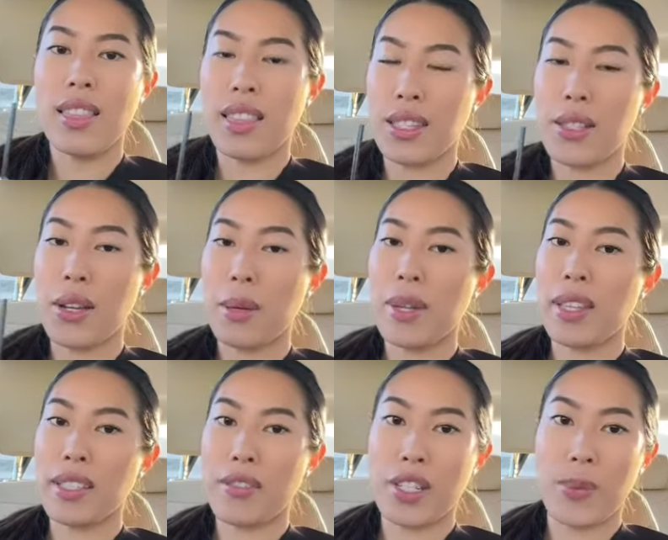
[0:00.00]
Let's talk about
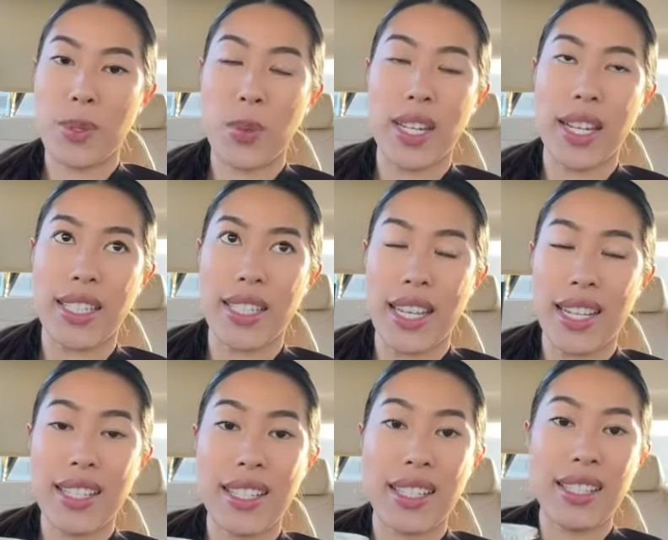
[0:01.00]
the difference between a
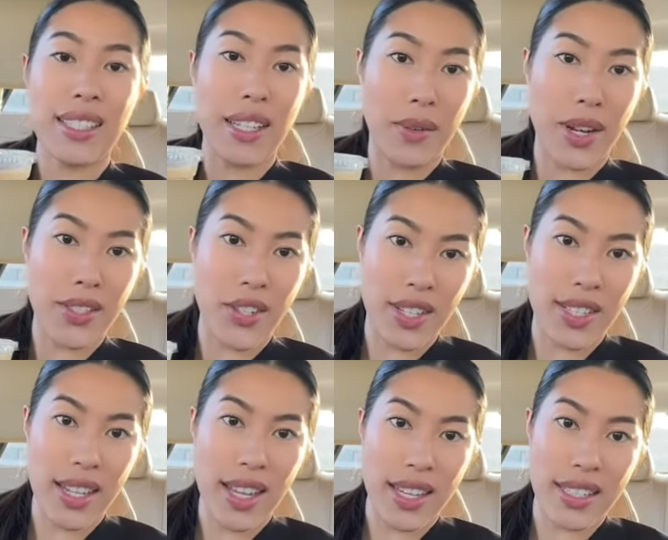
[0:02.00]
dentist, dental
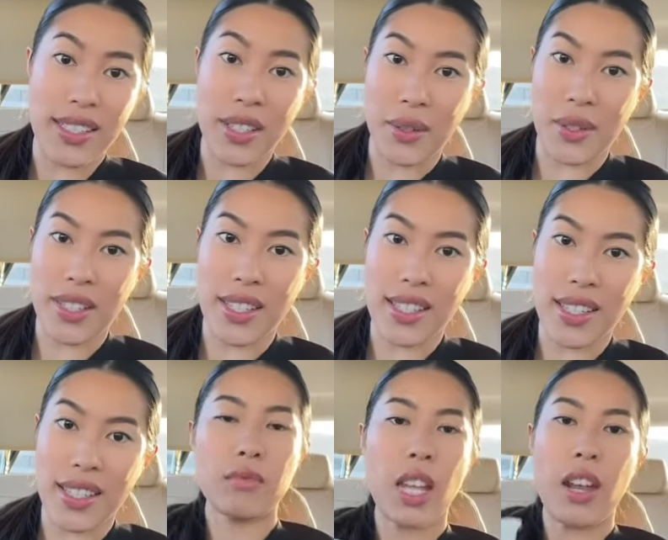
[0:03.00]
hygienist, and dental
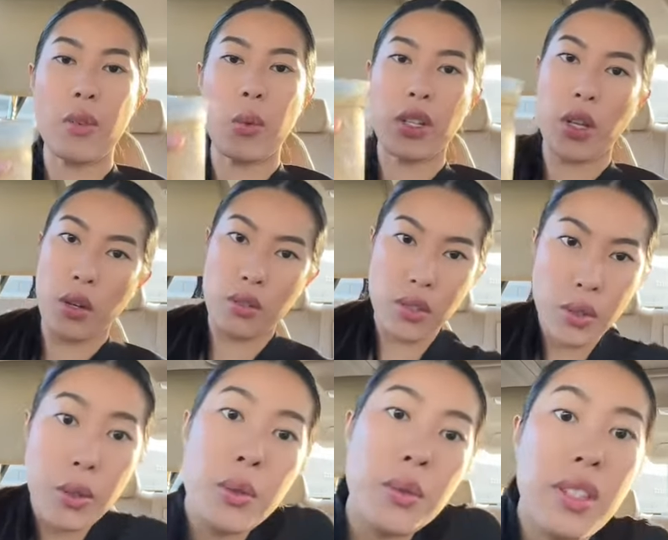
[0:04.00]
assistant. Everyone knows
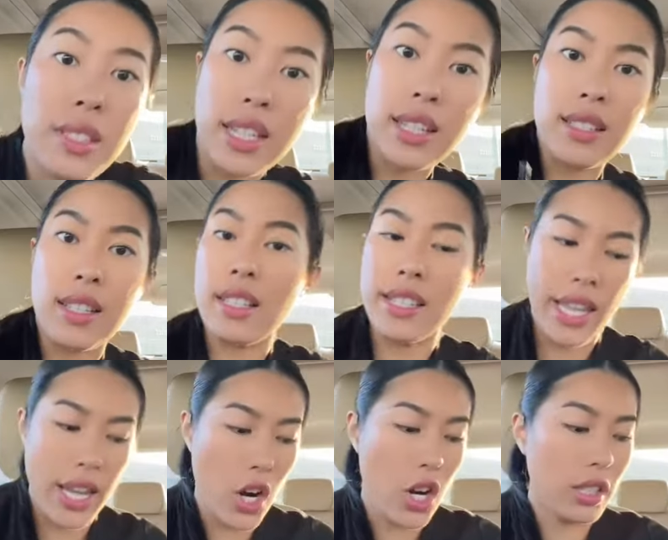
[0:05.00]
who the dentist is.
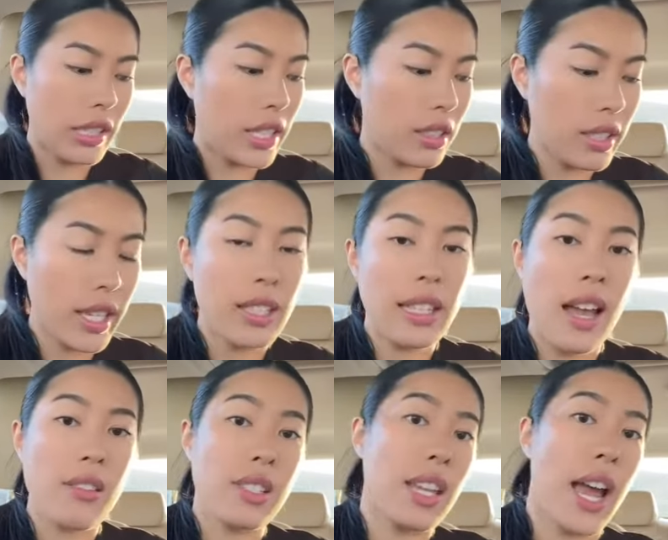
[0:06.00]
They are legally
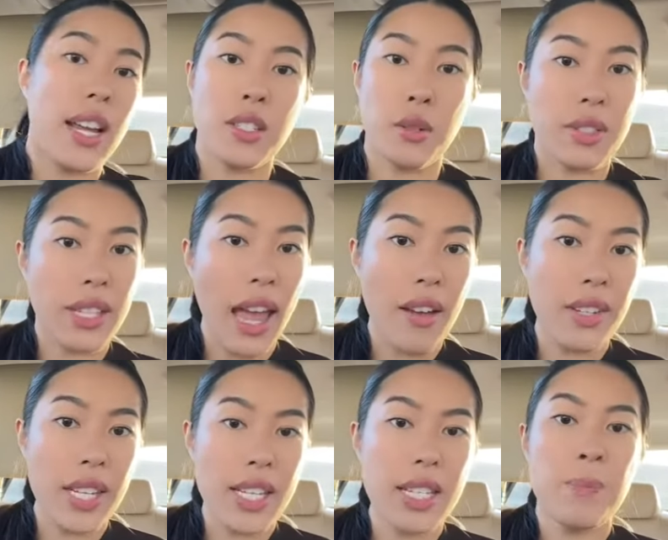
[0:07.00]
allowed to diagnose
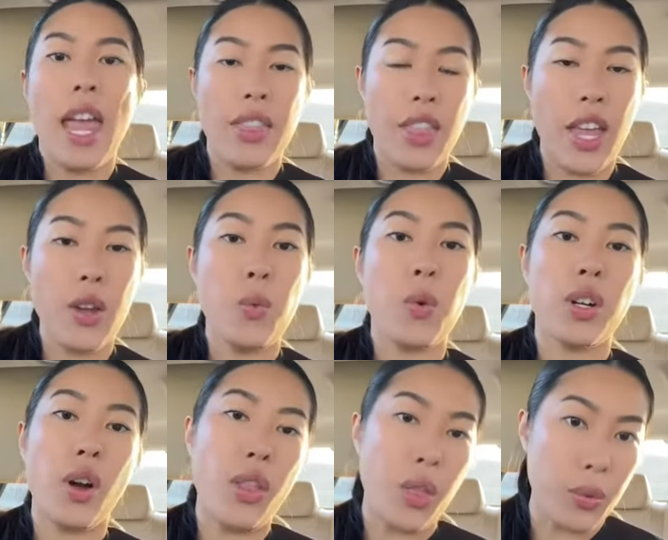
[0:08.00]
cavities, and they
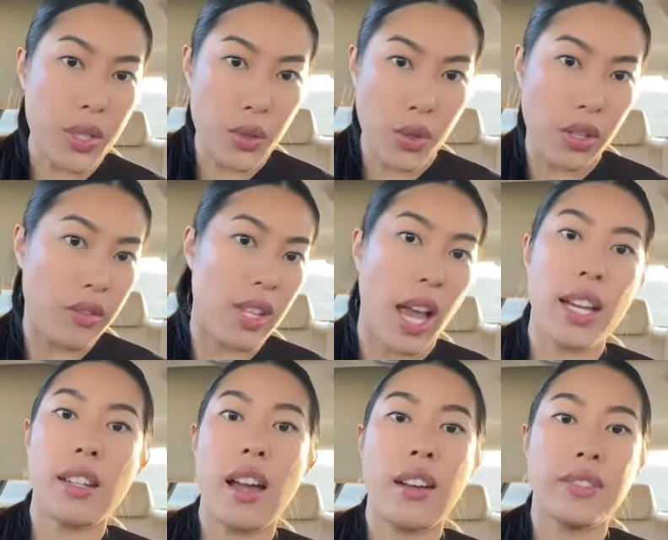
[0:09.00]
work on the restorative
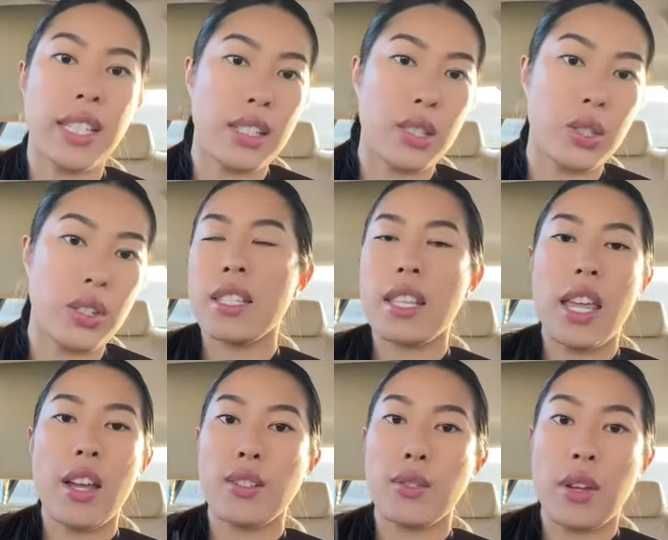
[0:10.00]
side of dentistry.
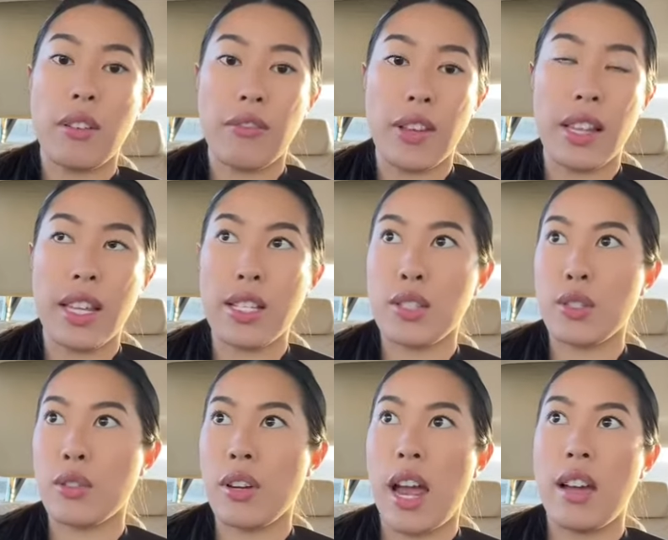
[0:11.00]
They are doing fillings,
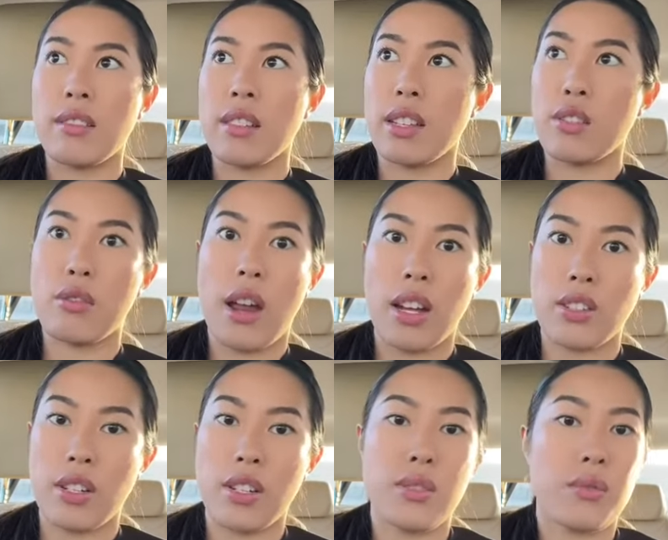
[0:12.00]
crowns,
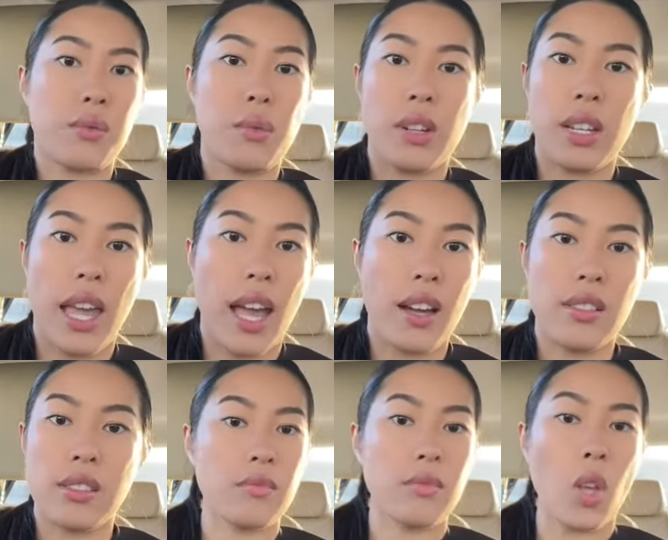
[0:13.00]
extractions, root
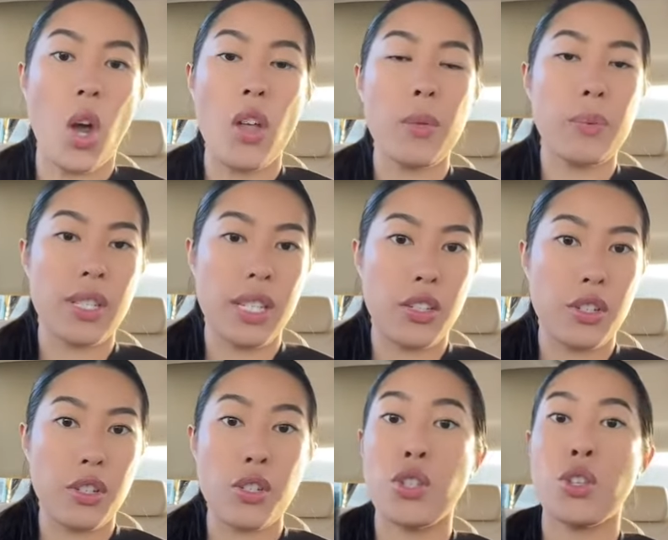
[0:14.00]
canals, all the
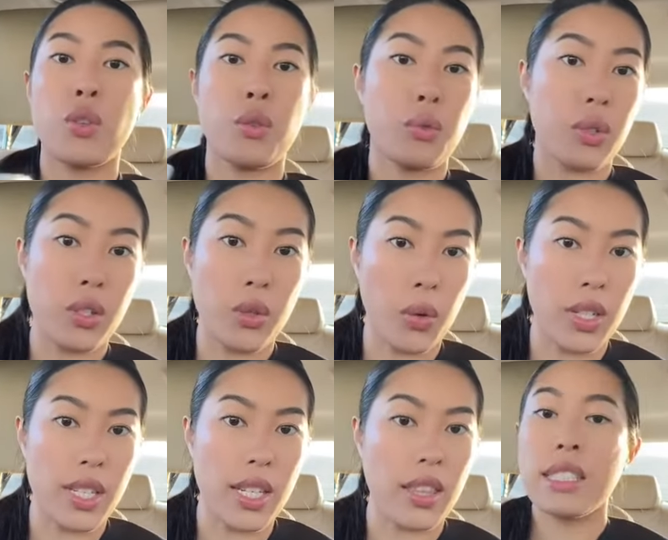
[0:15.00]
procedures to restore
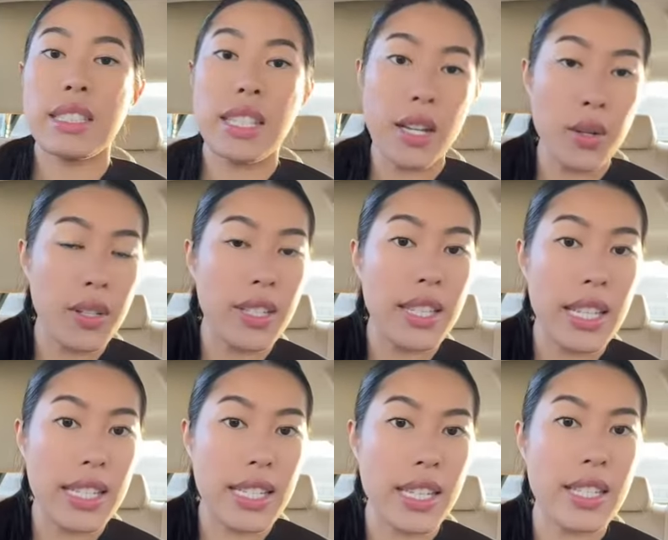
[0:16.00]
teeth. Dental
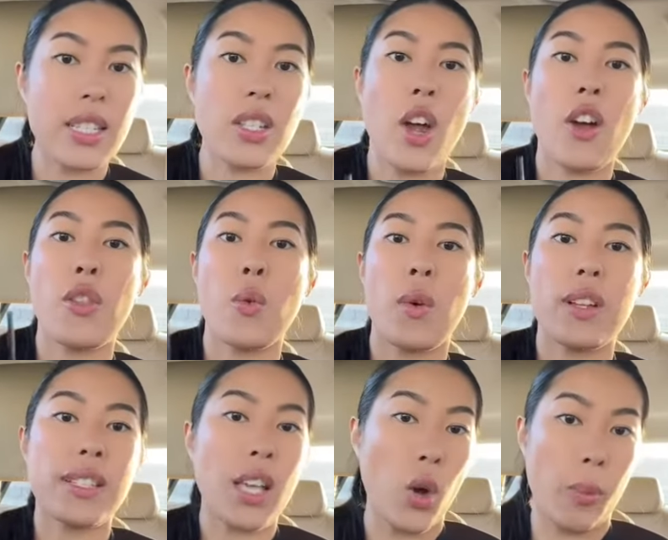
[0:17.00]
assistants are the
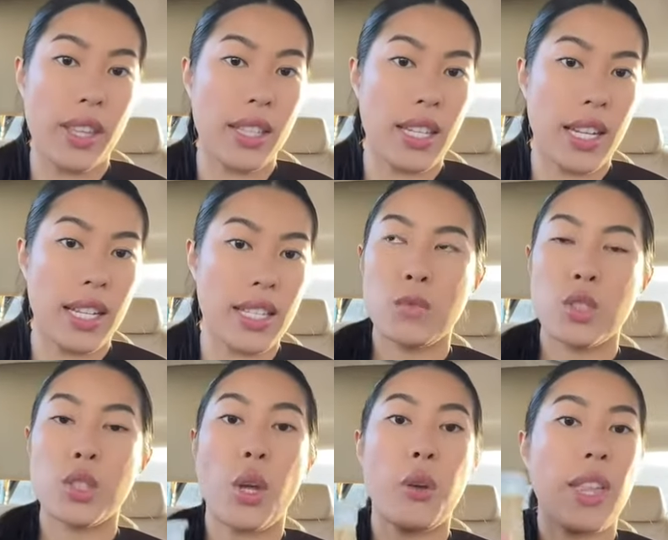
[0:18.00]
ones helping the dentist.
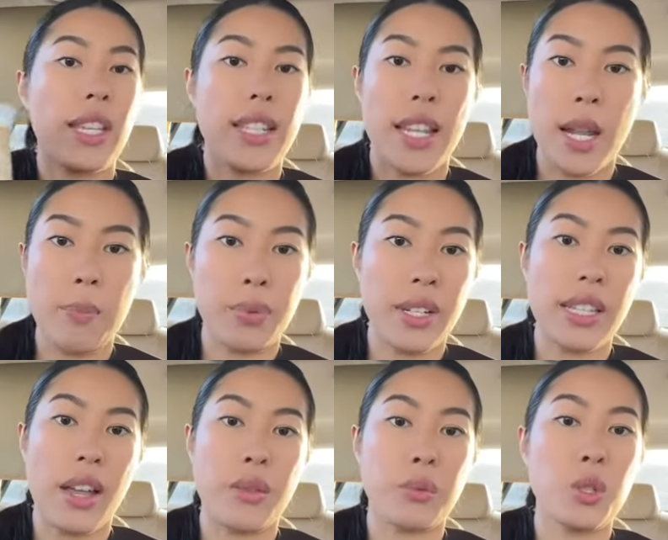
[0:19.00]
So they set up, break
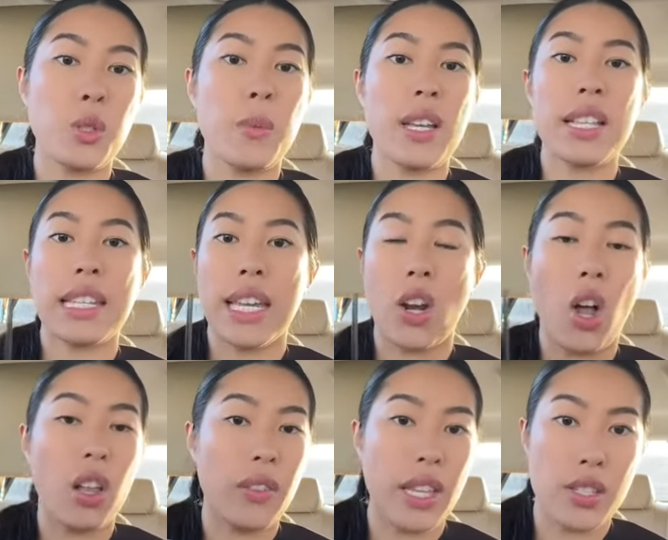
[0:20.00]
down the room, get
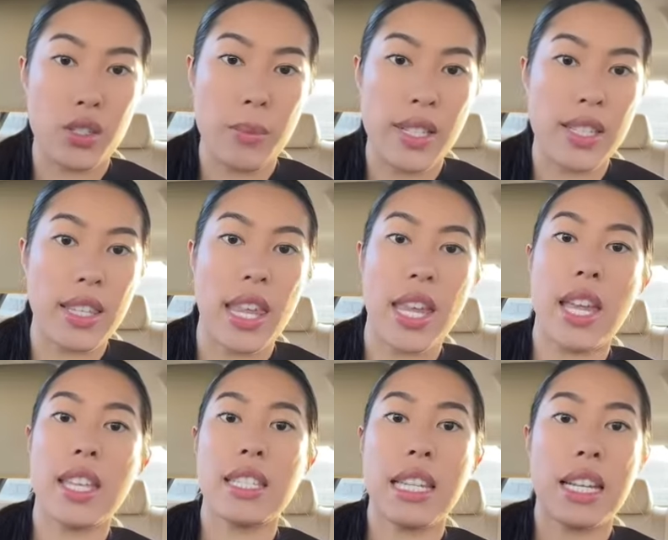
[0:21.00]
all the instruments the
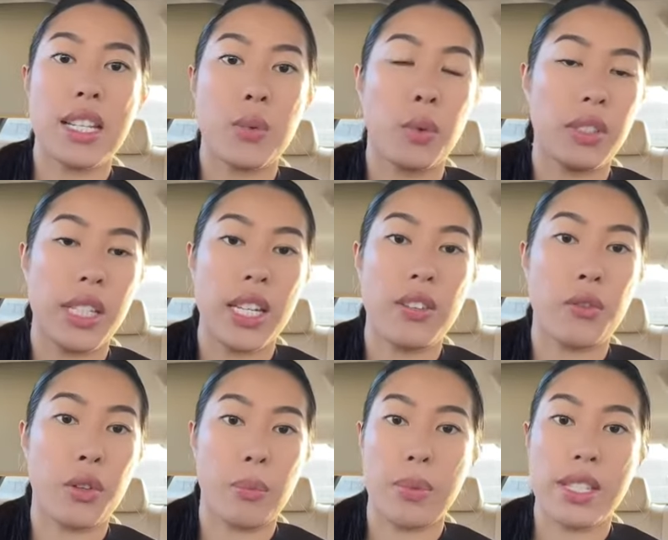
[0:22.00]
dentist will need
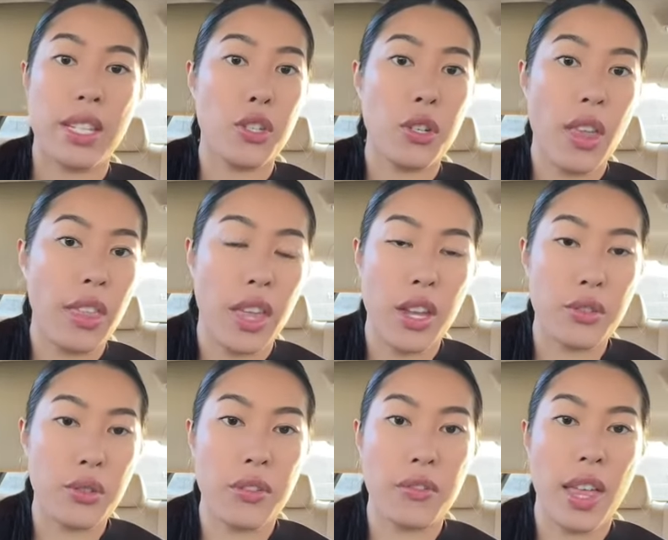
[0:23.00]
for the procedure that they are
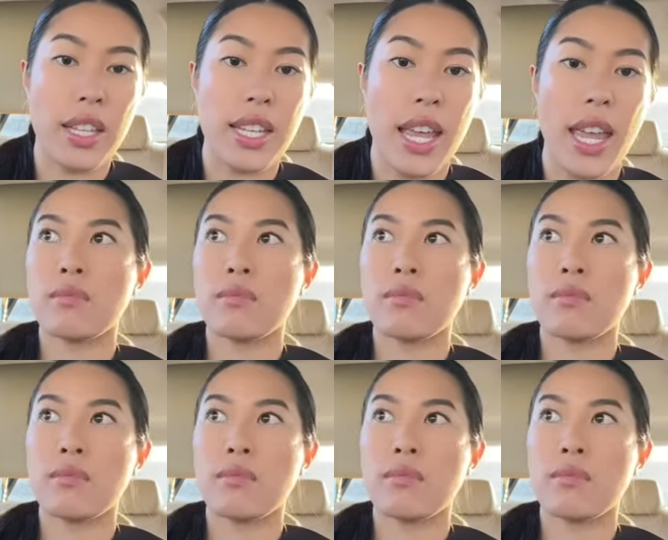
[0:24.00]
doing for that day